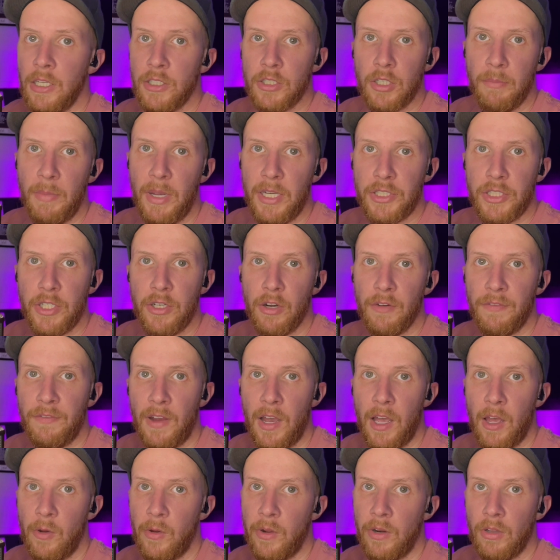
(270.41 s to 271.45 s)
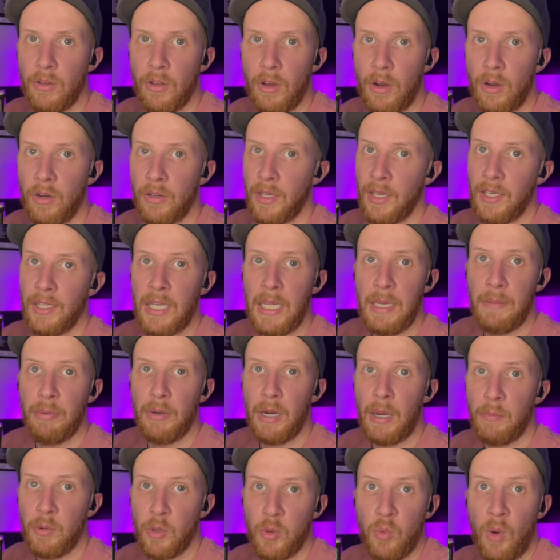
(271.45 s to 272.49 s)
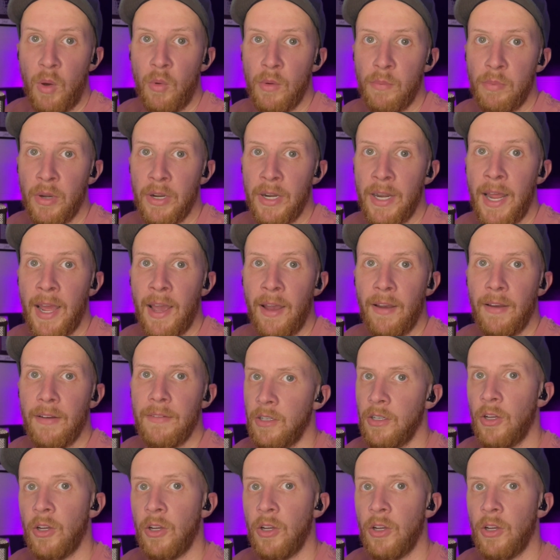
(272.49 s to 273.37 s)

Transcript: so make sure you're following along and keeping up with what we're putting out.